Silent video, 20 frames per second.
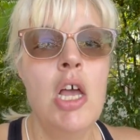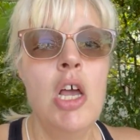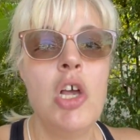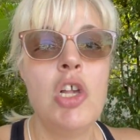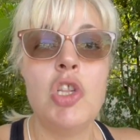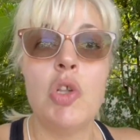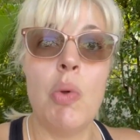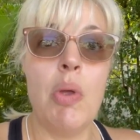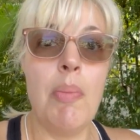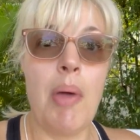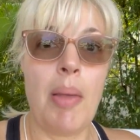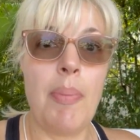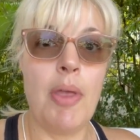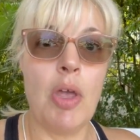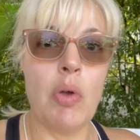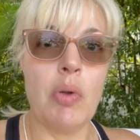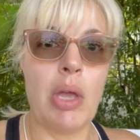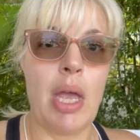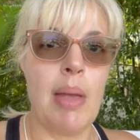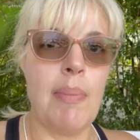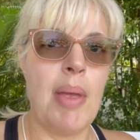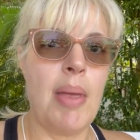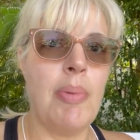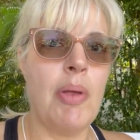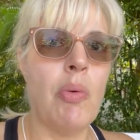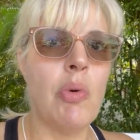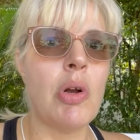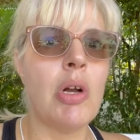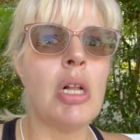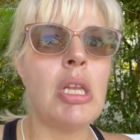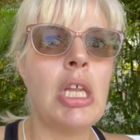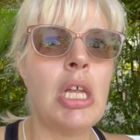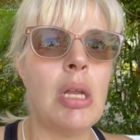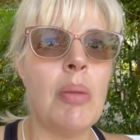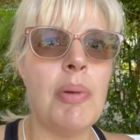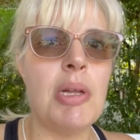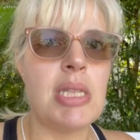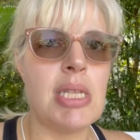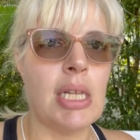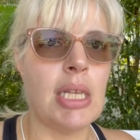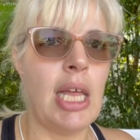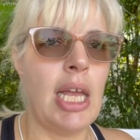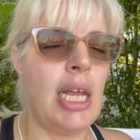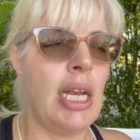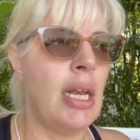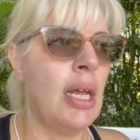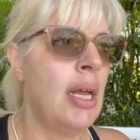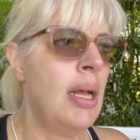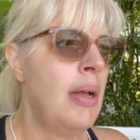So we might be okay. Maybe we're a little bit delayed.